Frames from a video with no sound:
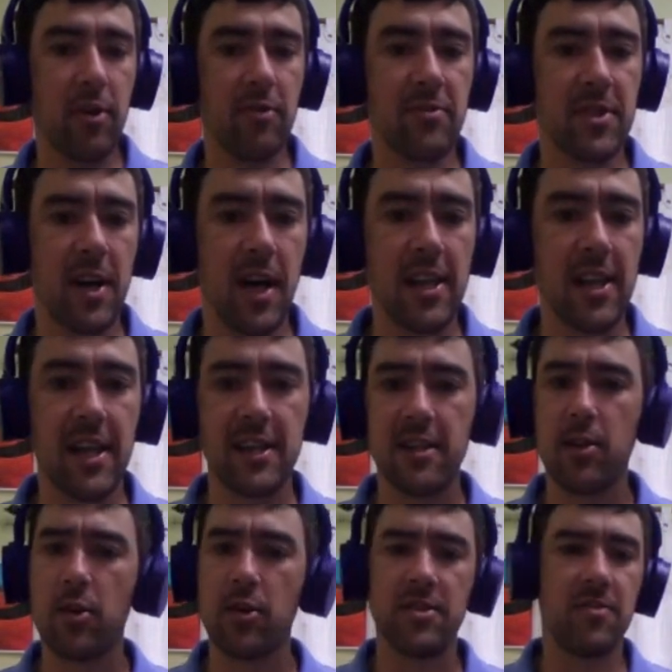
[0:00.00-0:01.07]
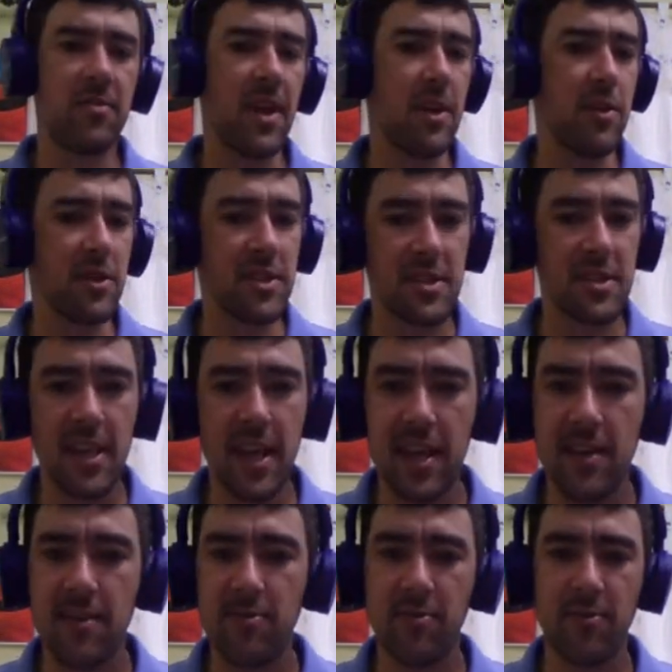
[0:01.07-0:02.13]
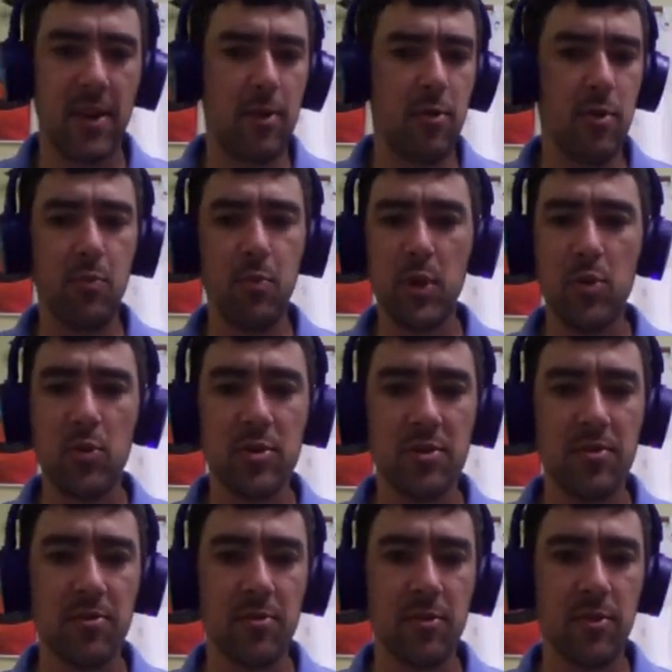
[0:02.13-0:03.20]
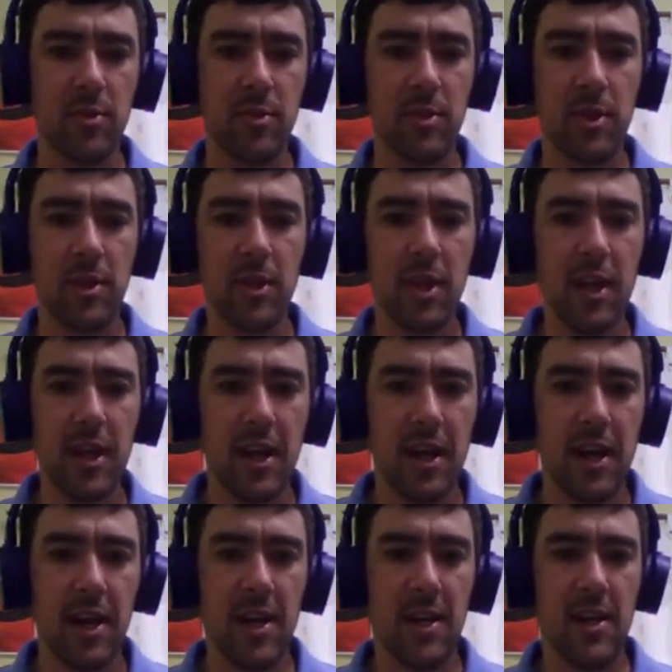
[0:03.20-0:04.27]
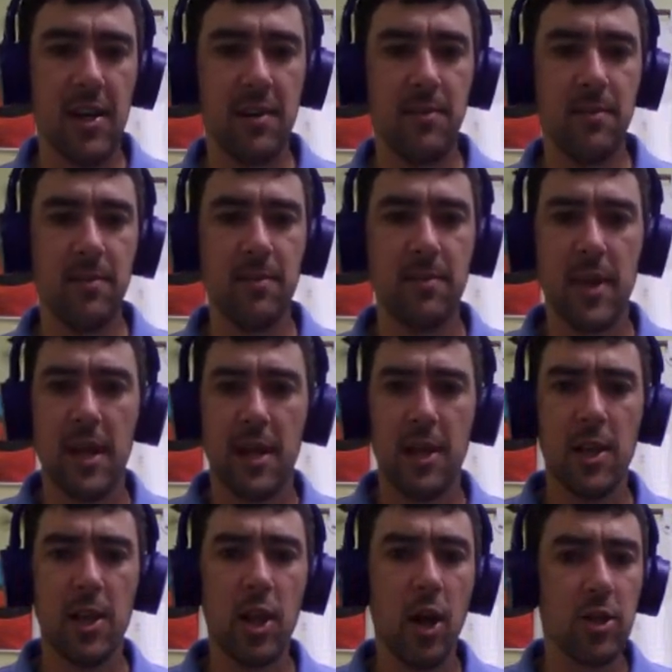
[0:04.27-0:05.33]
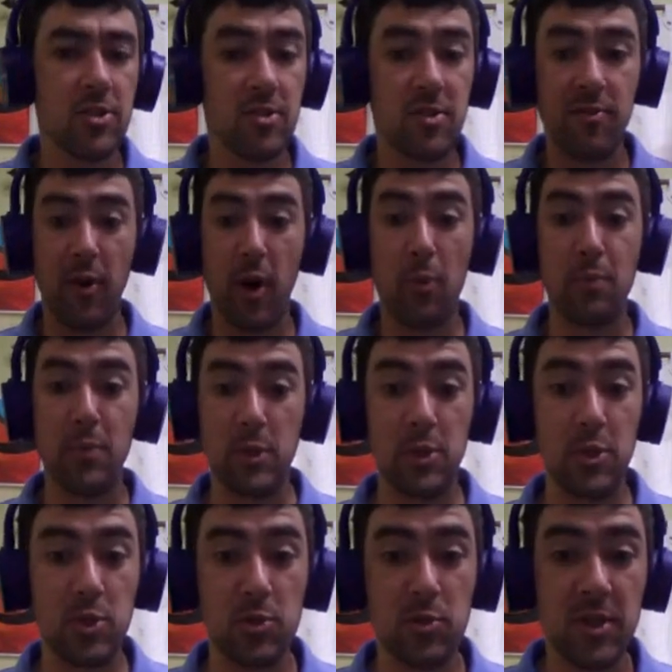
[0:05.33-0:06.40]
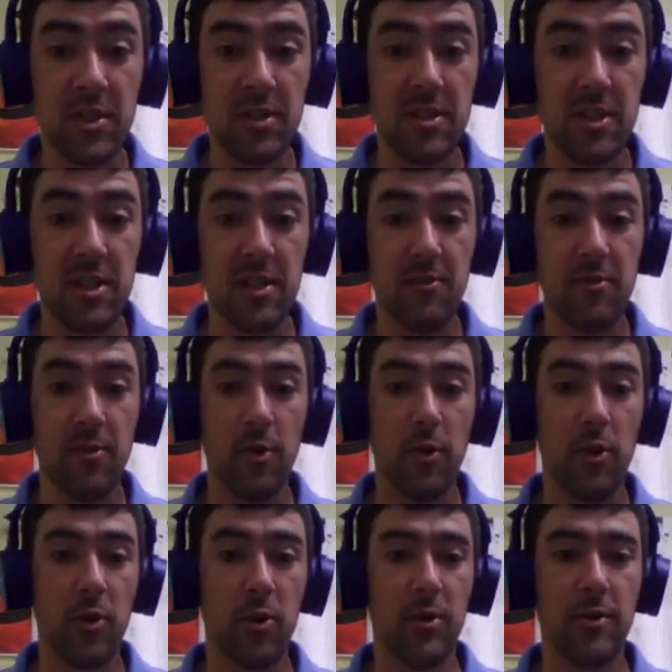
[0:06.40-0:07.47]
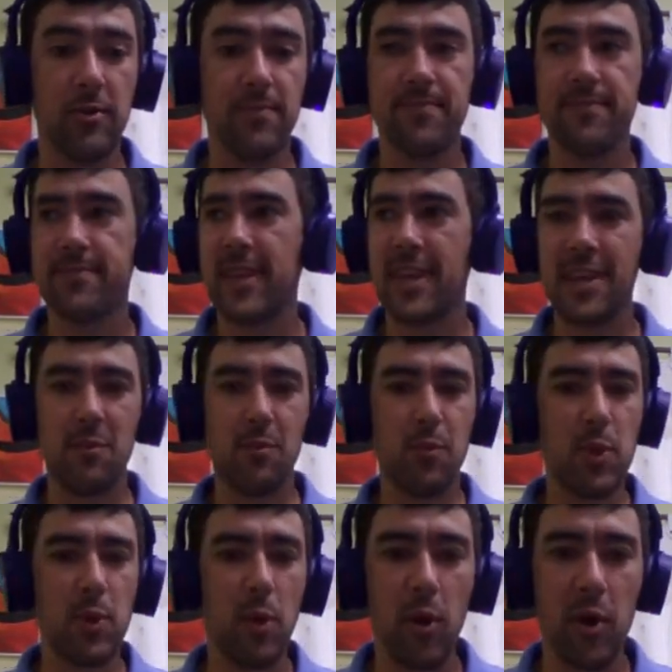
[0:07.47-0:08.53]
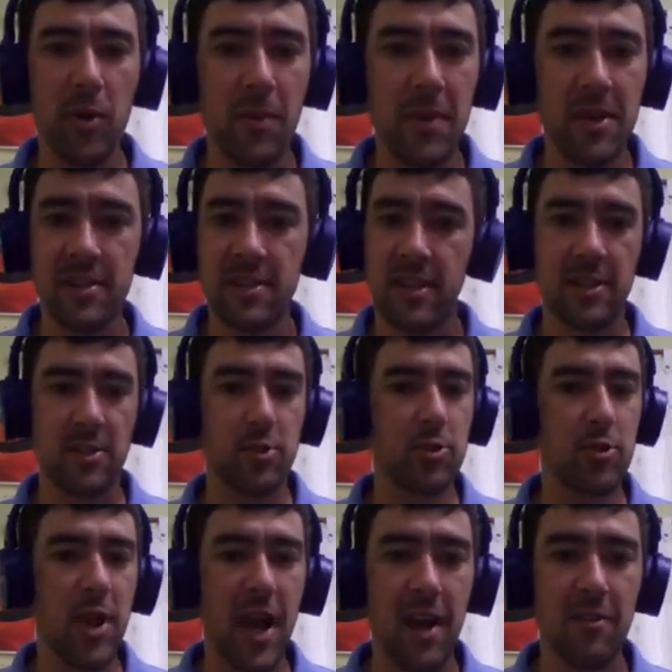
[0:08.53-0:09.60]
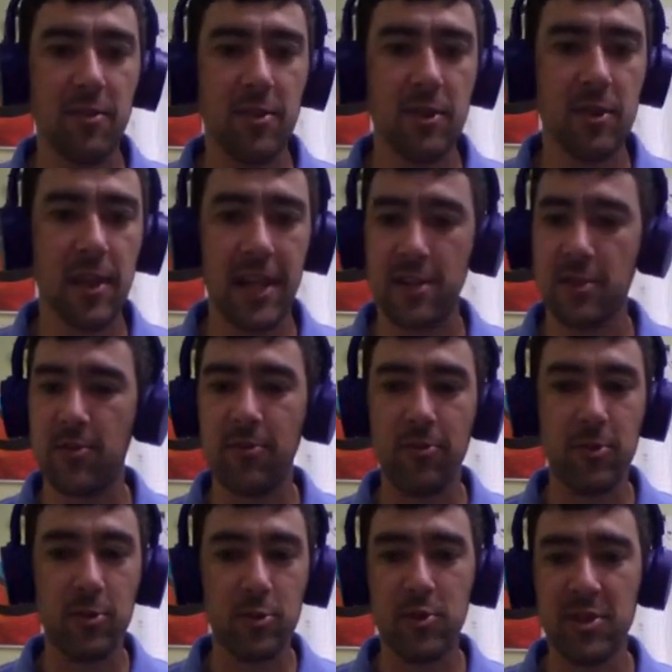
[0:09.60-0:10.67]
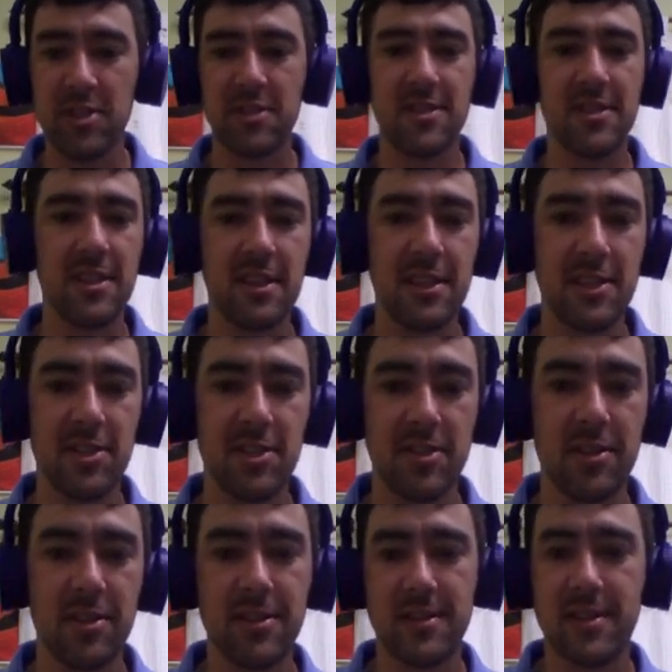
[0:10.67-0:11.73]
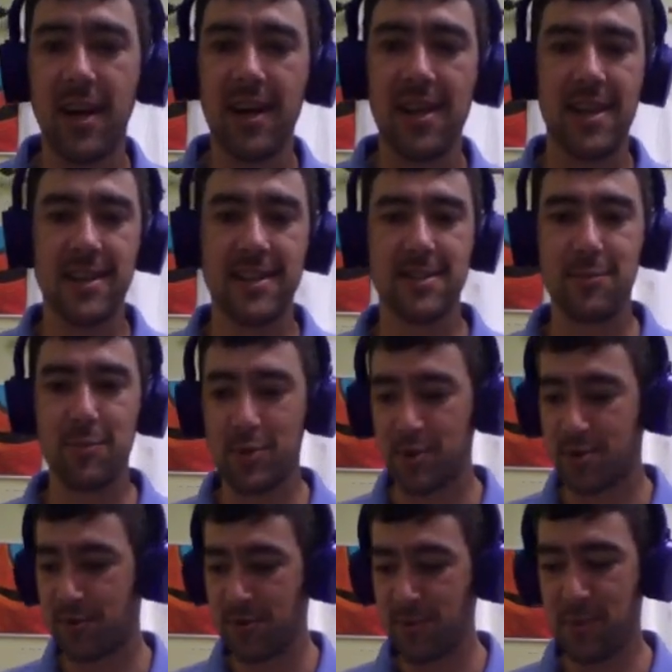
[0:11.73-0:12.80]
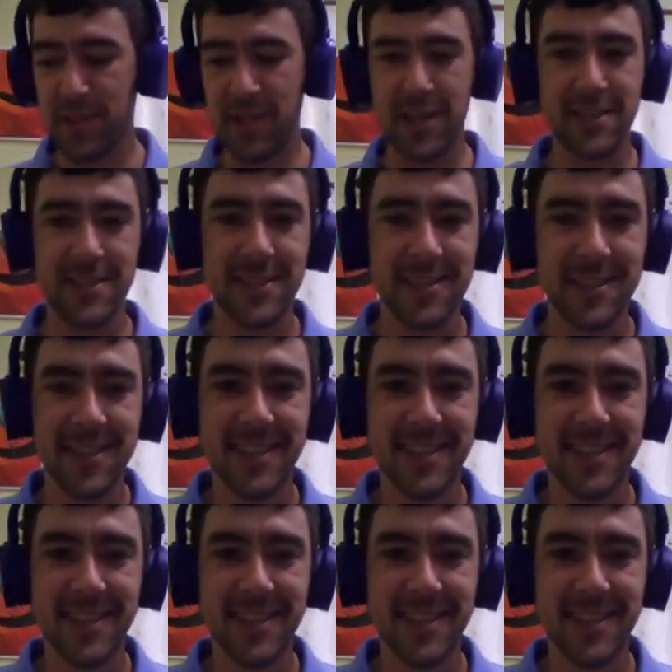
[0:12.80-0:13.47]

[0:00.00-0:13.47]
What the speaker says: of Thailand. Oh, it's very safe, very beautiful, um, lots of opportunity for employment and travel, and the food is delicious. Thailand's a beautiful place.